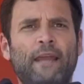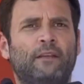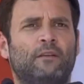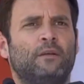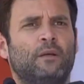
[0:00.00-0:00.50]
right
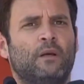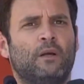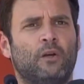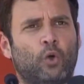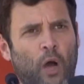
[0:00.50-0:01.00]

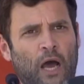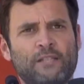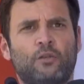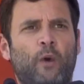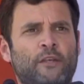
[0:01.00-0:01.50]
to
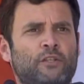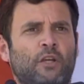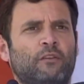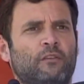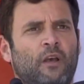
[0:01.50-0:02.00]
ask
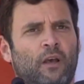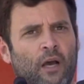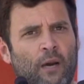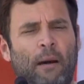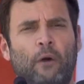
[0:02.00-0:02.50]
questions
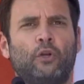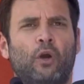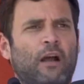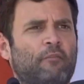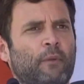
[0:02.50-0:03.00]
about your
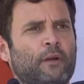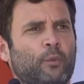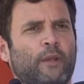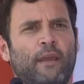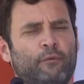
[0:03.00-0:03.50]
government.
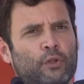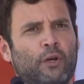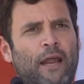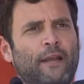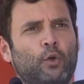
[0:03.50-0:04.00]
We gave you the
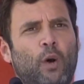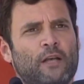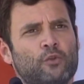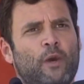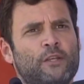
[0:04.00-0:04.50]
right to
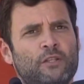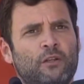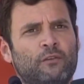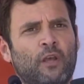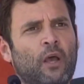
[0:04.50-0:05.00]
ask
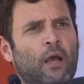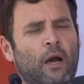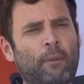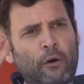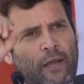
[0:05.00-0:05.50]
questions
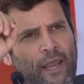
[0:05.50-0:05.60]
about